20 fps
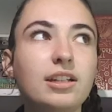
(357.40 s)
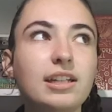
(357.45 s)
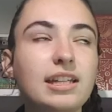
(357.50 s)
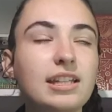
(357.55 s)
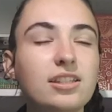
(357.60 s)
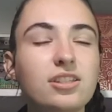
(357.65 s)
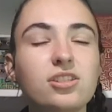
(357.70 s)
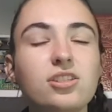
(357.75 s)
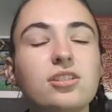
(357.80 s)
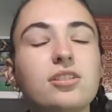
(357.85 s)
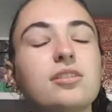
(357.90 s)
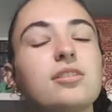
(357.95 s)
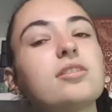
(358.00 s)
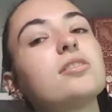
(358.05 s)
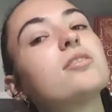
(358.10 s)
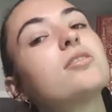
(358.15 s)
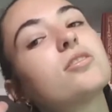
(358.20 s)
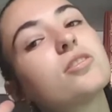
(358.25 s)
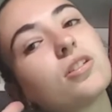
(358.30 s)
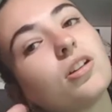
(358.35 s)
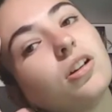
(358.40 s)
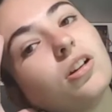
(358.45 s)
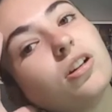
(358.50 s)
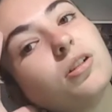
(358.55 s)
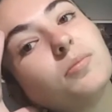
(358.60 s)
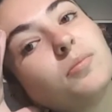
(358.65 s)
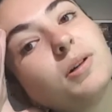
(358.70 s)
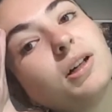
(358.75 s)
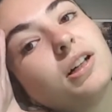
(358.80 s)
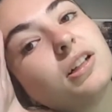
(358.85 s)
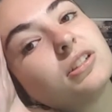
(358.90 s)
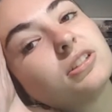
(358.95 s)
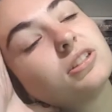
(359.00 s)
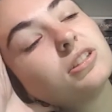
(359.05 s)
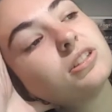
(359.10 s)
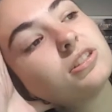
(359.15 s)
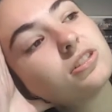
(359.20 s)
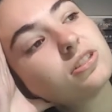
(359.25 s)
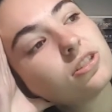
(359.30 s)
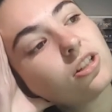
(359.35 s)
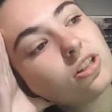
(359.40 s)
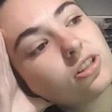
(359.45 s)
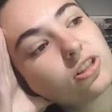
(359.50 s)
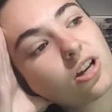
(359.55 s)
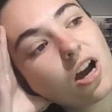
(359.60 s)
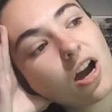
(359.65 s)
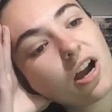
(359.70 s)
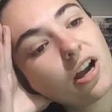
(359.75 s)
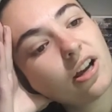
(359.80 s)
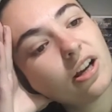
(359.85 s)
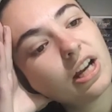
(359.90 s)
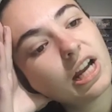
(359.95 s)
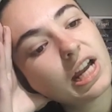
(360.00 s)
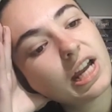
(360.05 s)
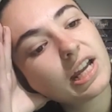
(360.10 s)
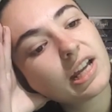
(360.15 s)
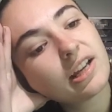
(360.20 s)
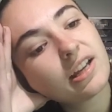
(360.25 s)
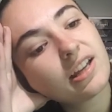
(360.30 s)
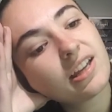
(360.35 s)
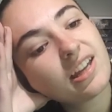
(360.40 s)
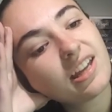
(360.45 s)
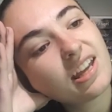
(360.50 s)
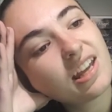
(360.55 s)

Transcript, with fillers: it's just so much and it's so tiring